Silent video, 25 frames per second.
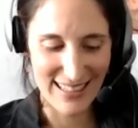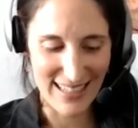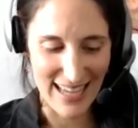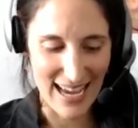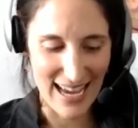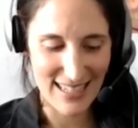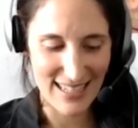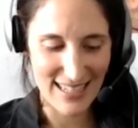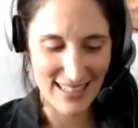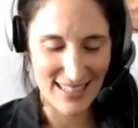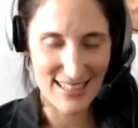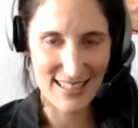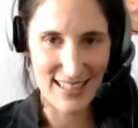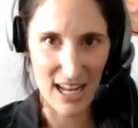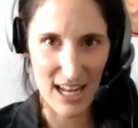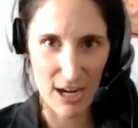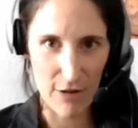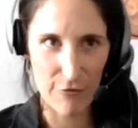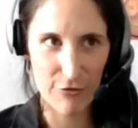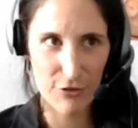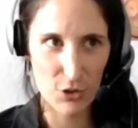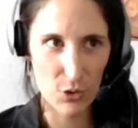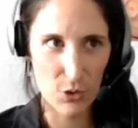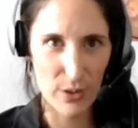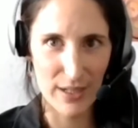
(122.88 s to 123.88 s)
end, instead
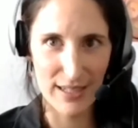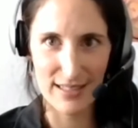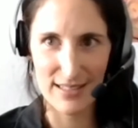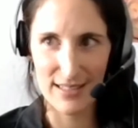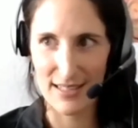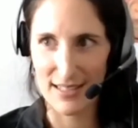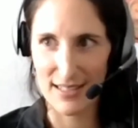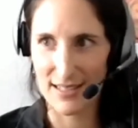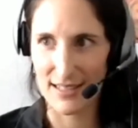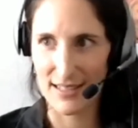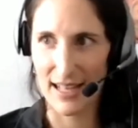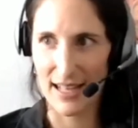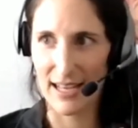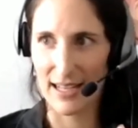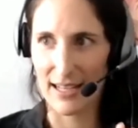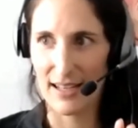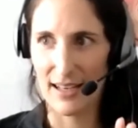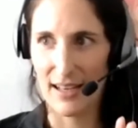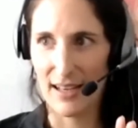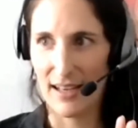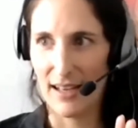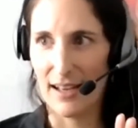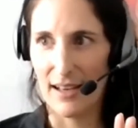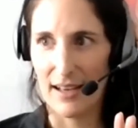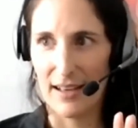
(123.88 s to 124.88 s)
of doing just like,
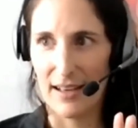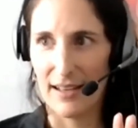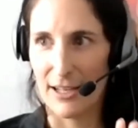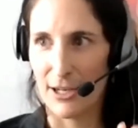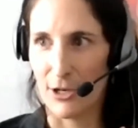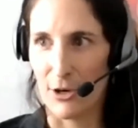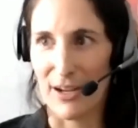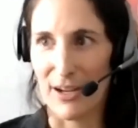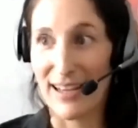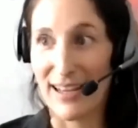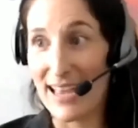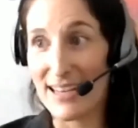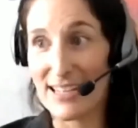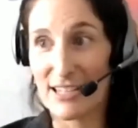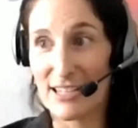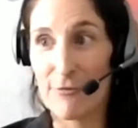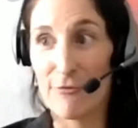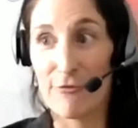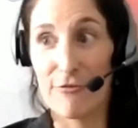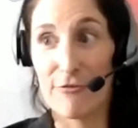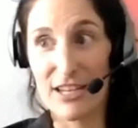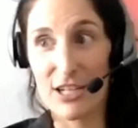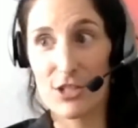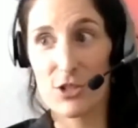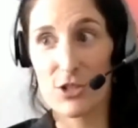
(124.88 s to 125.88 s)
engaging
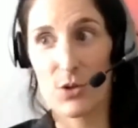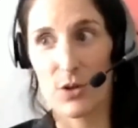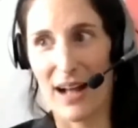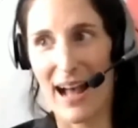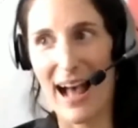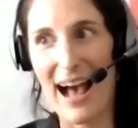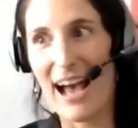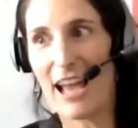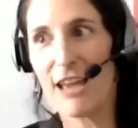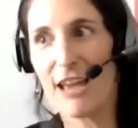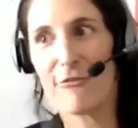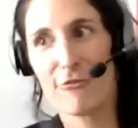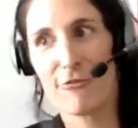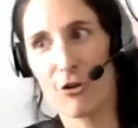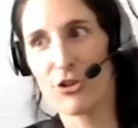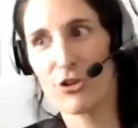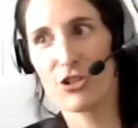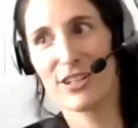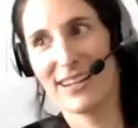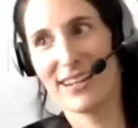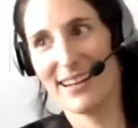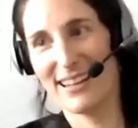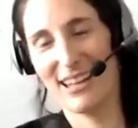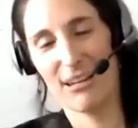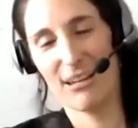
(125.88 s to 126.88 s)
visual, high
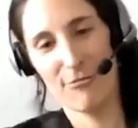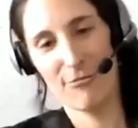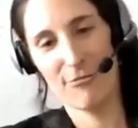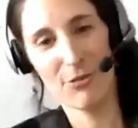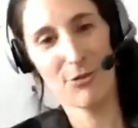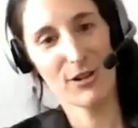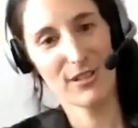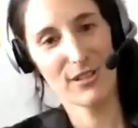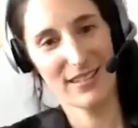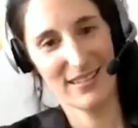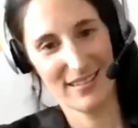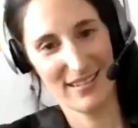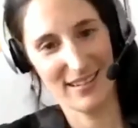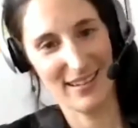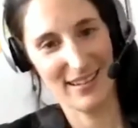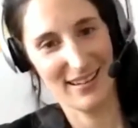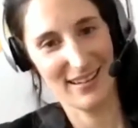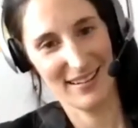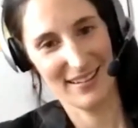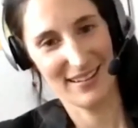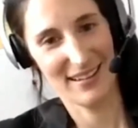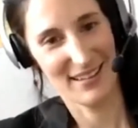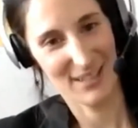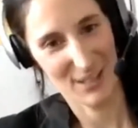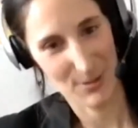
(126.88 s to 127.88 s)
functioning individuals in
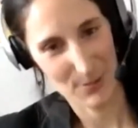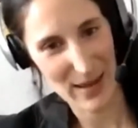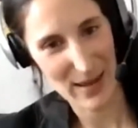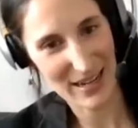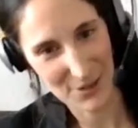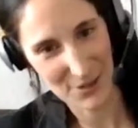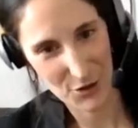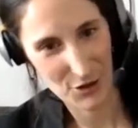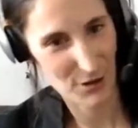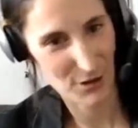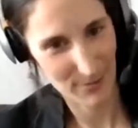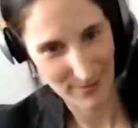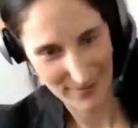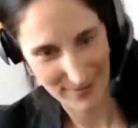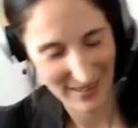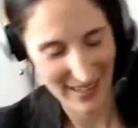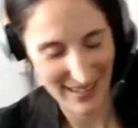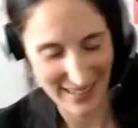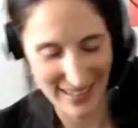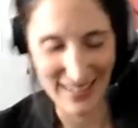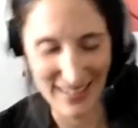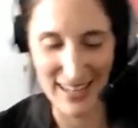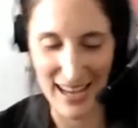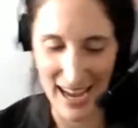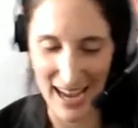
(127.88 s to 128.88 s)
the spectrum,
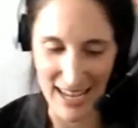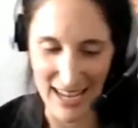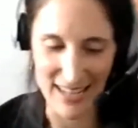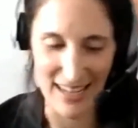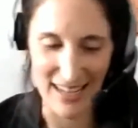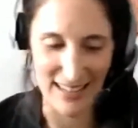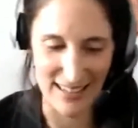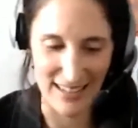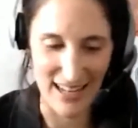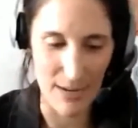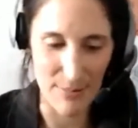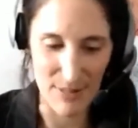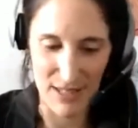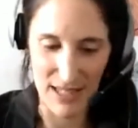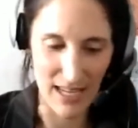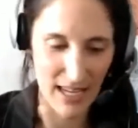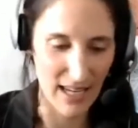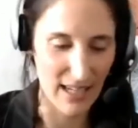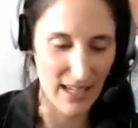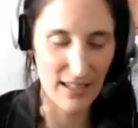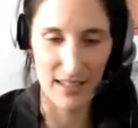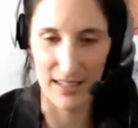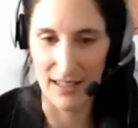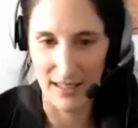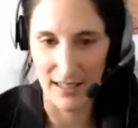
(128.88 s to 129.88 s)
like I ended up
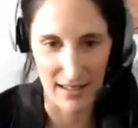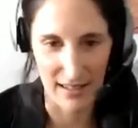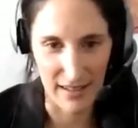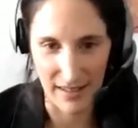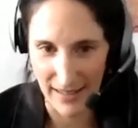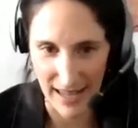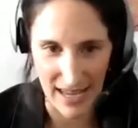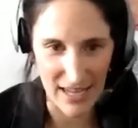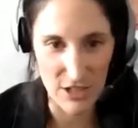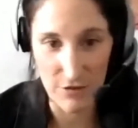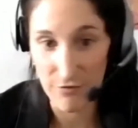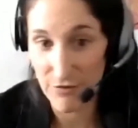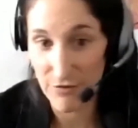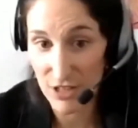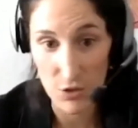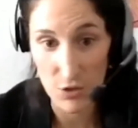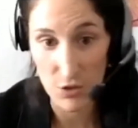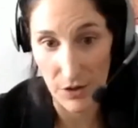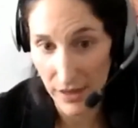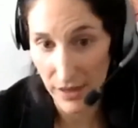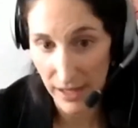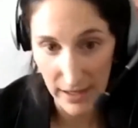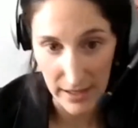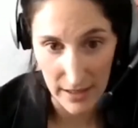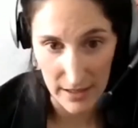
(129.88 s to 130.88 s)
saying engaging visual
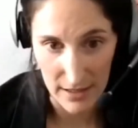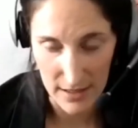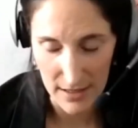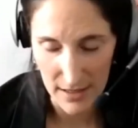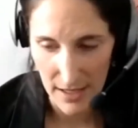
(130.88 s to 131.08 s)
thinkers.